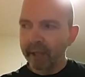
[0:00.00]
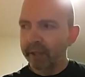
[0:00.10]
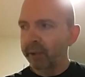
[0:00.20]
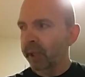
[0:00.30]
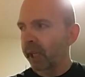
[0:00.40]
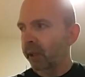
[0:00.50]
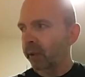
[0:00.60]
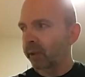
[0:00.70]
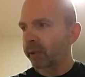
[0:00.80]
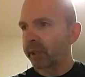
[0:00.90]
You
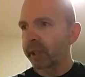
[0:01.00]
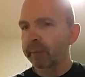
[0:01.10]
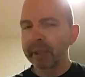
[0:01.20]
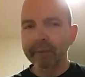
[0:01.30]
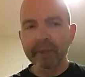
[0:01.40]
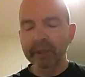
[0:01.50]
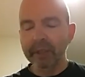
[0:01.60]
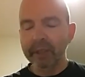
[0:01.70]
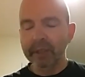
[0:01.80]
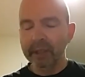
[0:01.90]
cannot keep anything
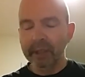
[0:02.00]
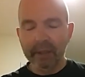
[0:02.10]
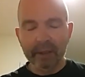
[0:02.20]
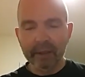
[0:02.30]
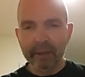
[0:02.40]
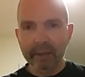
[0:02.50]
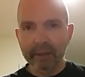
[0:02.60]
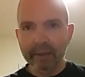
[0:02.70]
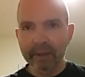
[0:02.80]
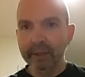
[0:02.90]
tidy.
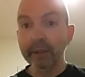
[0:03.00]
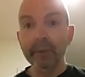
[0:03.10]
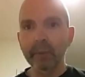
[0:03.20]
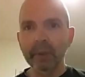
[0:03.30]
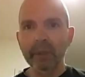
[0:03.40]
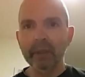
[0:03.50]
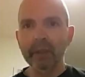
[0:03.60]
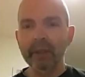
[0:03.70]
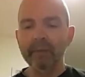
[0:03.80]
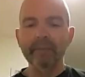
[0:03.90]
It doesn't
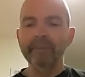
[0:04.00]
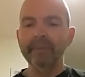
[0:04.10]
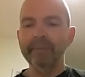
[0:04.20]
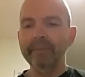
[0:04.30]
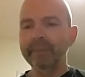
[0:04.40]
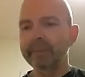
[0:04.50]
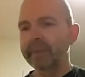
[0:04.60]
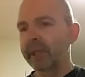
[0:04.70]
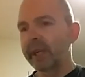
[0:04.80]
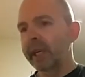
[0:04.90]
work.
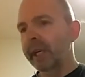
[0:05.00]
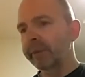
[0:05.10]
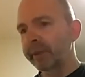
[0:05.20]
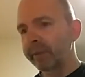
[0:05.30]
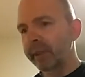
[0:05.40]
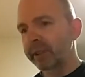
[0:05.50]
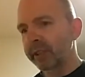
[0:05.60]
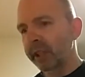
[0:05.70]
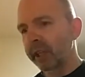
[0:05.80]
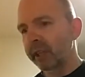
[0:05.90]
Everything is
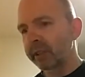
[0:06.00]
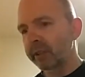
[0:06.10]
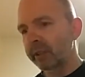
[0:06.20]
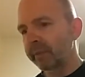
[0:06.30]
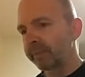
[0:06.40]
a clutter.